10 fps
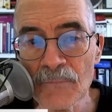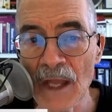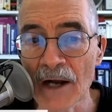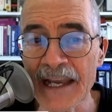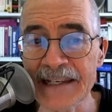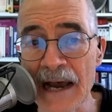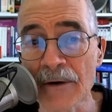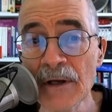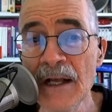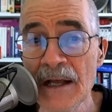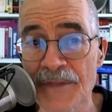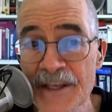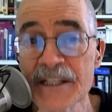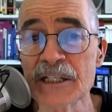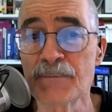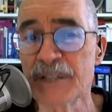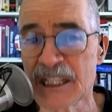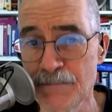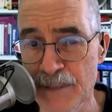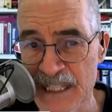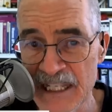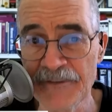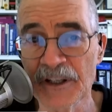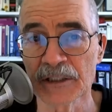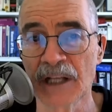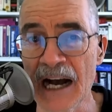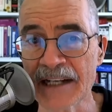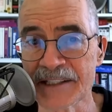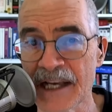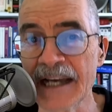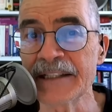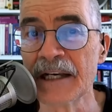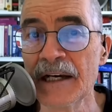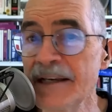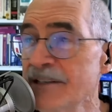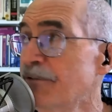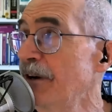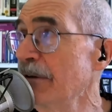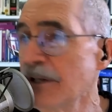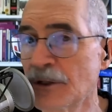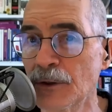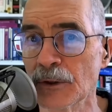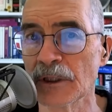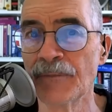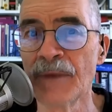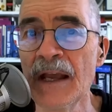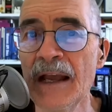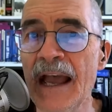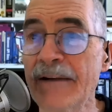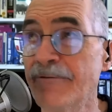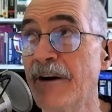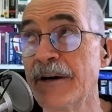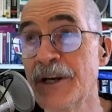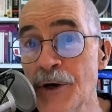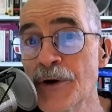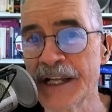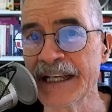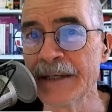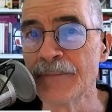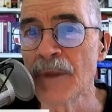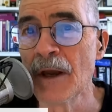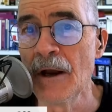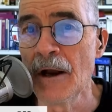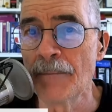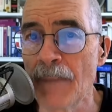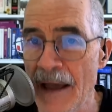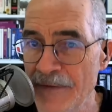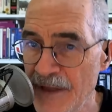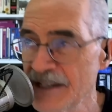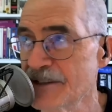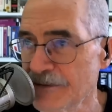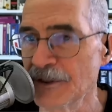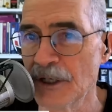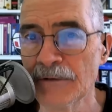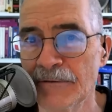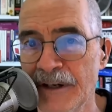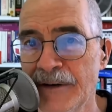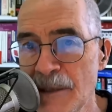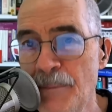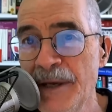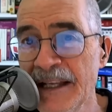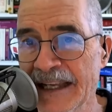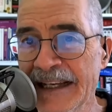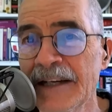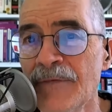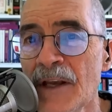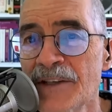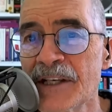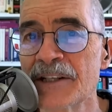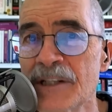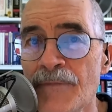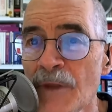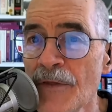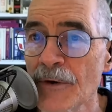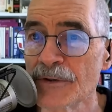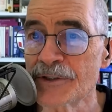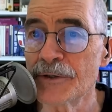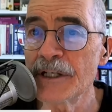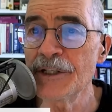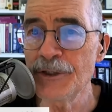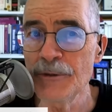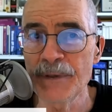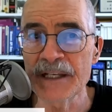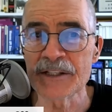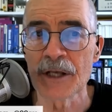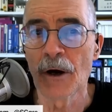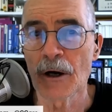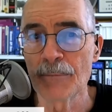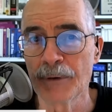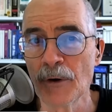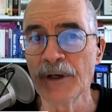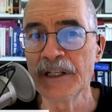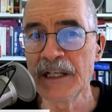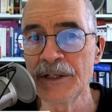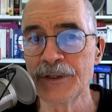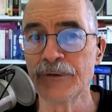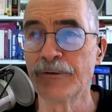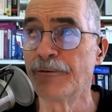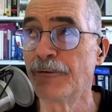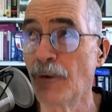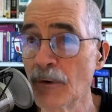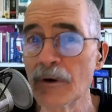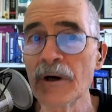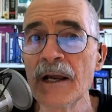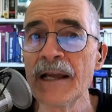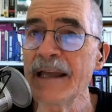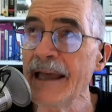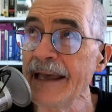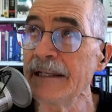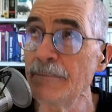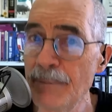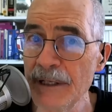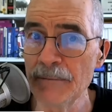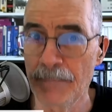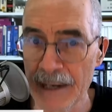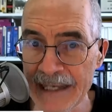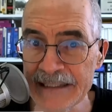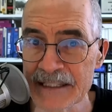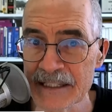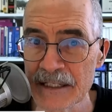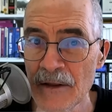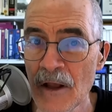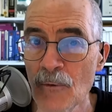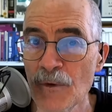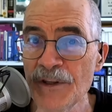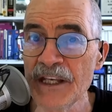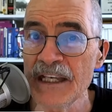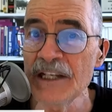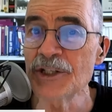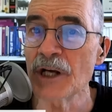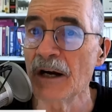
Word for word: Okay, now this sp- specific clock site is very cool and very nerdy, and thus, you know, very appealing, since those thirty-two bits are broken into four eight bit bytes, with each